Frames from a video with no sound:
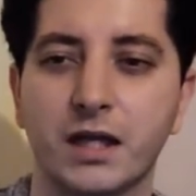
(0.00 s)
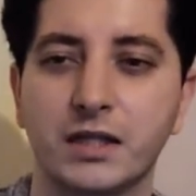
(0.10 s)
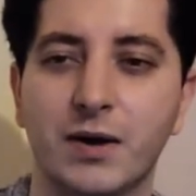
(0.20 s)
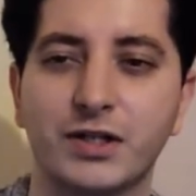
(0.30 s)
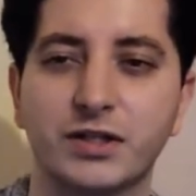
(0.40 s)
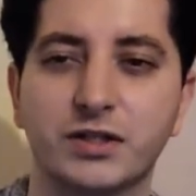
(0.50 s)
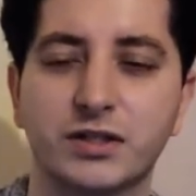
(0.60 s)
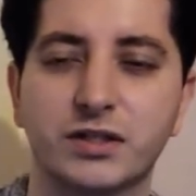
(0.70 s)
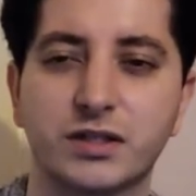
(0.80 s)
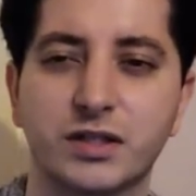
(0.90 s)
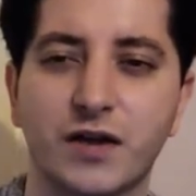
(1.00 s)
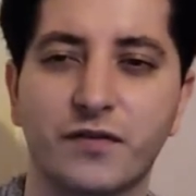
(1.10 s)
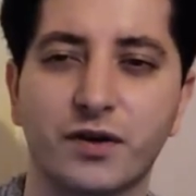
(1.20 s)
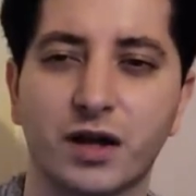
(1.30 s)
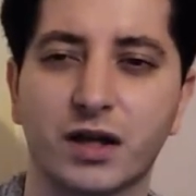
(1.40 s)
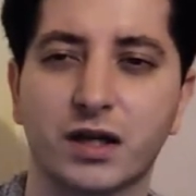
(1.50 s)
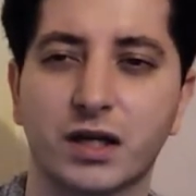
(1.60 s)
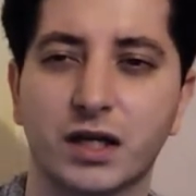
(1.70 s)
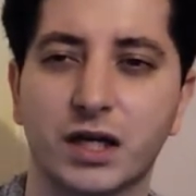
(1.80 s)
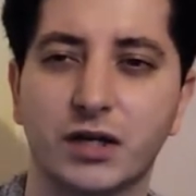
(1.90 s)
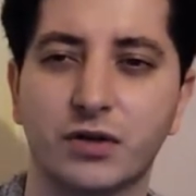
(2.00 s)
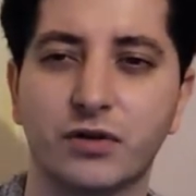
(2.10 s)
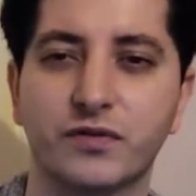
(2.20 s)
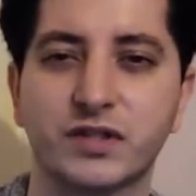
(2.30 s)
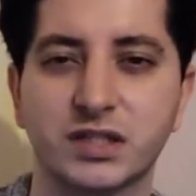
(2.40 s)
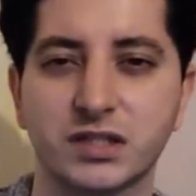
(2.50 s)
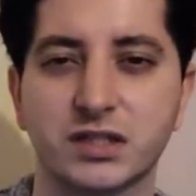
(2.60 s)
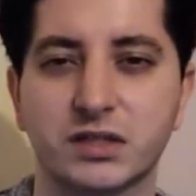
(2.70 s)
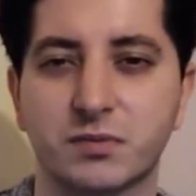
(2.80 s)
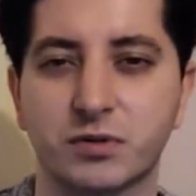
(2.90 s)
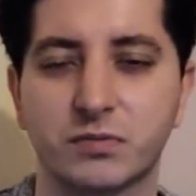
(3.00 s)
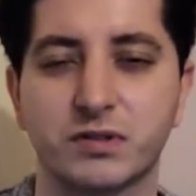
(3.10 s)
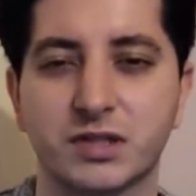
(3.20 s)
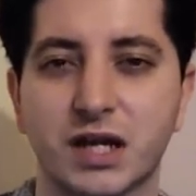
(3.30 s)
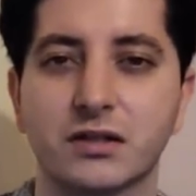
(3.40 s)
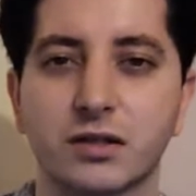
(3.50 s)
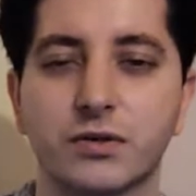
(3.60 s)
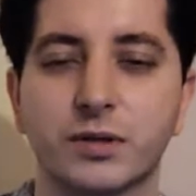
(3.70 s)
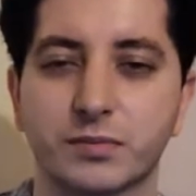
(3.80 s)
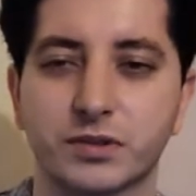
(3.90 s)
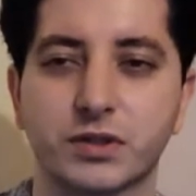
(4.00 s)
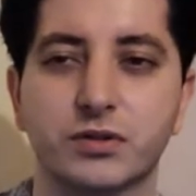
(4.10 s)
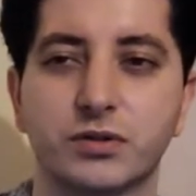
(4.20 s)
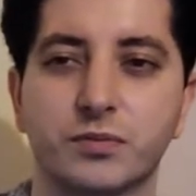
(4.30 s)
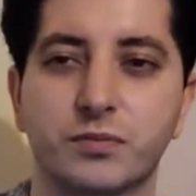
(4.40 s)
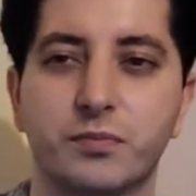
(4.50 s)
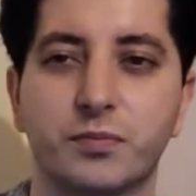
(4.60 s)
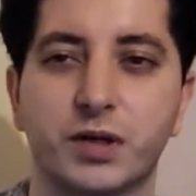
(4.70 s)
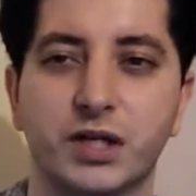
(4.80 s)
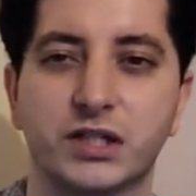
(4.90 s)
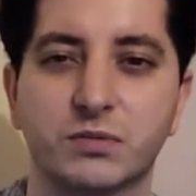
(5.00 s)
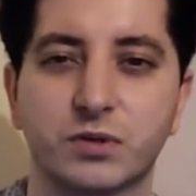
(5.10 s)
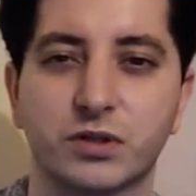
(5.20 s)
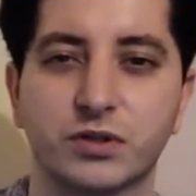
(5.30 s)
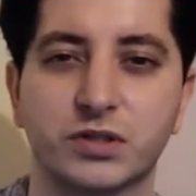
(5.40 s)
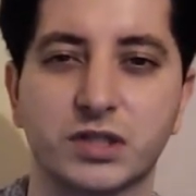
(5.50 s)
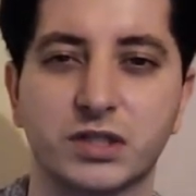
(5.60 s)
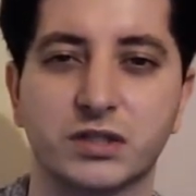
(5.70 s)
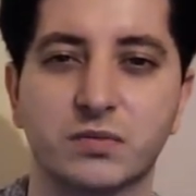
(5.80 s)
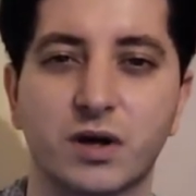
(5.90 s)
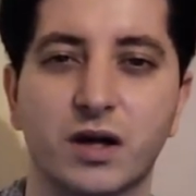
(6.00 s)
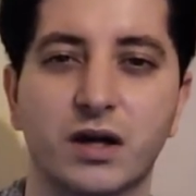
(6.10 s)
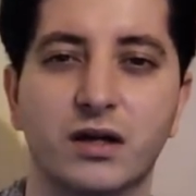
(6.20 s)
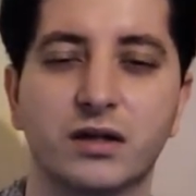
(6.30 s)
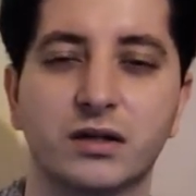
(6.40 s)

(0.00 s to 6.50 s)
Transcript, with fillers: Now I I feel like I don't know if this is supposed to be a standalone episode, but it is one of those things where